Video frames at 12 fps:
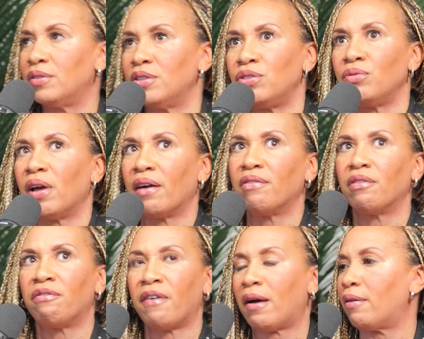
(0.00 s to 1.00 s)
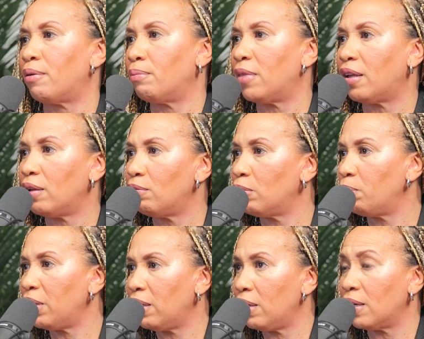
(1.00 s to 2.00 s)
Did you ever fathom that it would
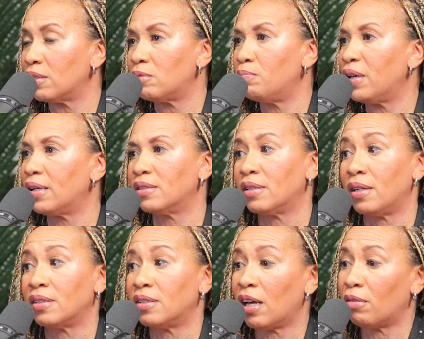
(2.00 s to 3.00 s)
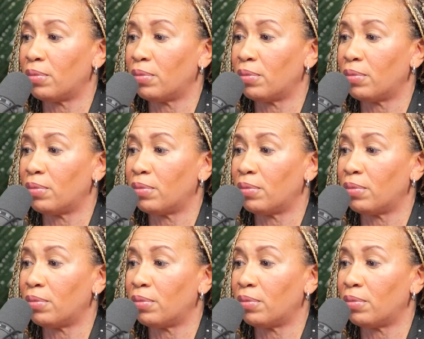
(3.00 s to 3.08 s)
be as big as it is now?